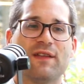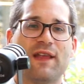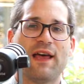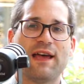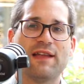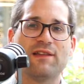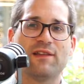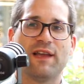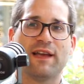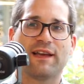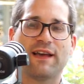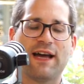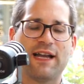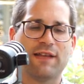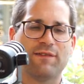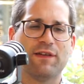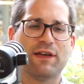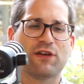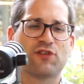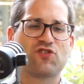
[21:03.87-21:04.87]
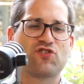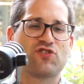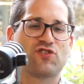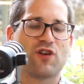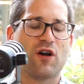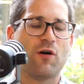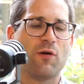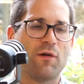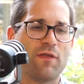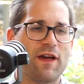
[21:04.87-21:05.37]
and like kind of like
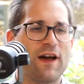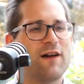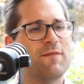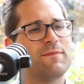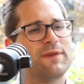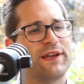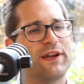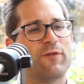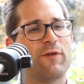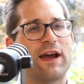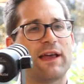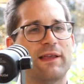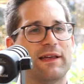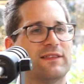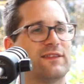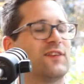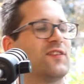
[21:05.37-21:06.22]
show them in a way like